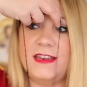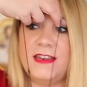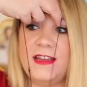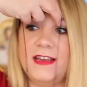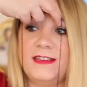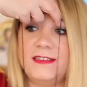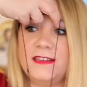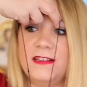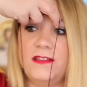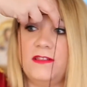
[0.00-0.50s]

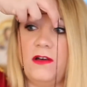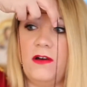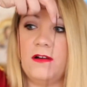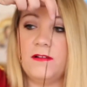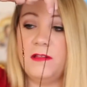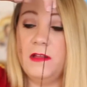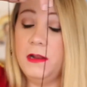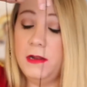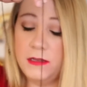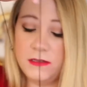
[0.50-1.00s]
nice and
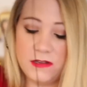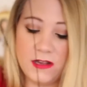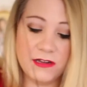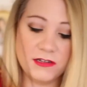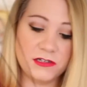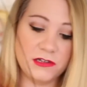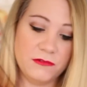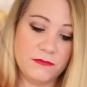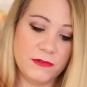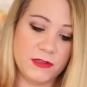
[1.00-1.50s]
long. That is
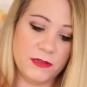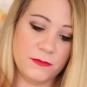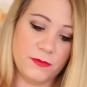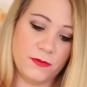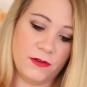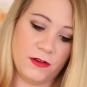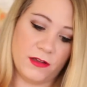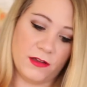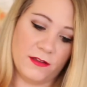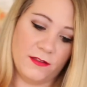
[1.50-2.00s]
actually really
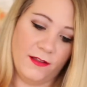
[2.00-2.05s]
pretty.